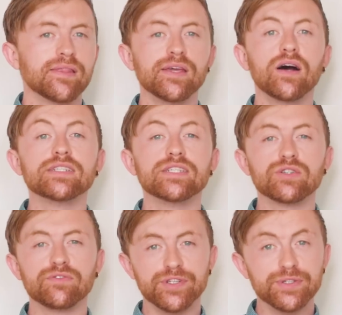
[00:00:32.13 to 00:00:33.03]
The
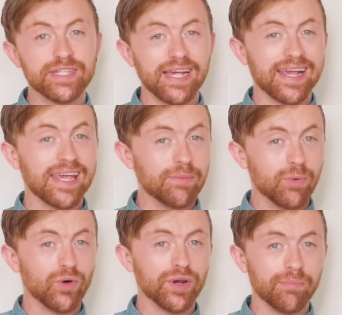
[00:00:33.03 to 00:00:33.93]
idea of using a
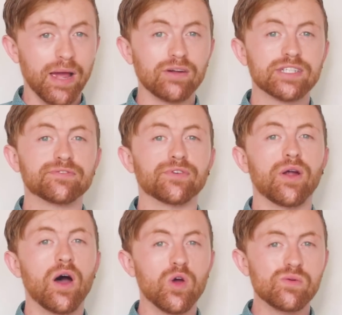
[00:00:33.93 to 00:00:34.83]
keyboard and mouse for
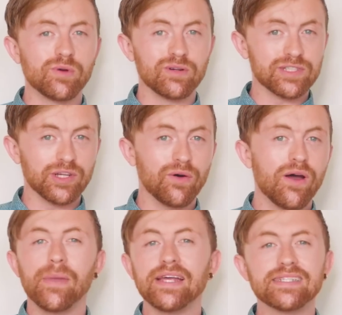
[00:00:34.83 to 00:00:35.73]
a home console
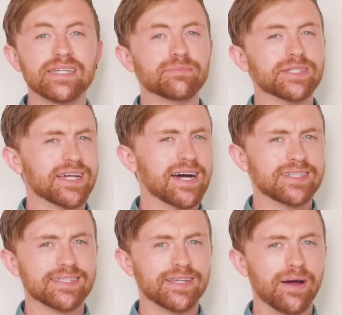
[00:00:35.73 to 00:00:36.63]
may seem bizarre
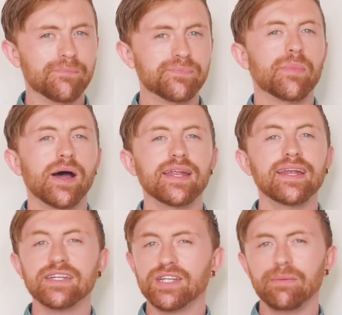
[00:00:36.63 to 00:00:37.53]
to some, but it
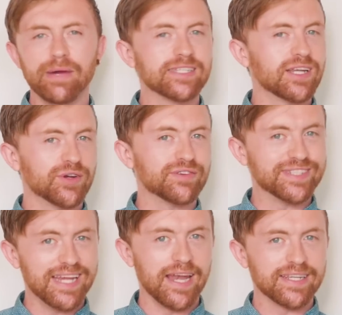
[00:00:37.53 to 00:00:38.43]
actually makes a lot of
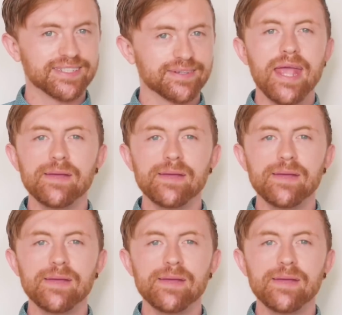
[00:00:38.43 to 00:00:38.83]
sense.